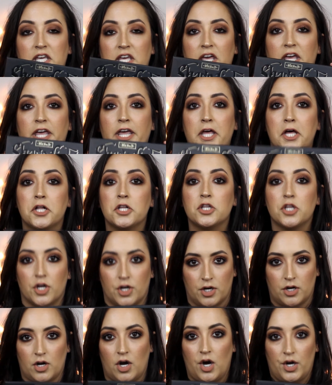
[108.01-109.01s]

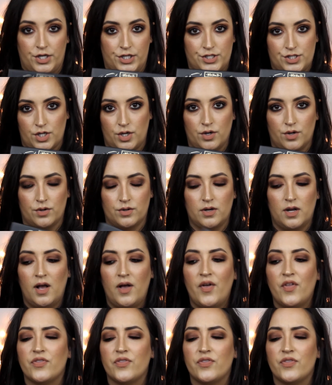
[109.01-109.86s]
killer on its own,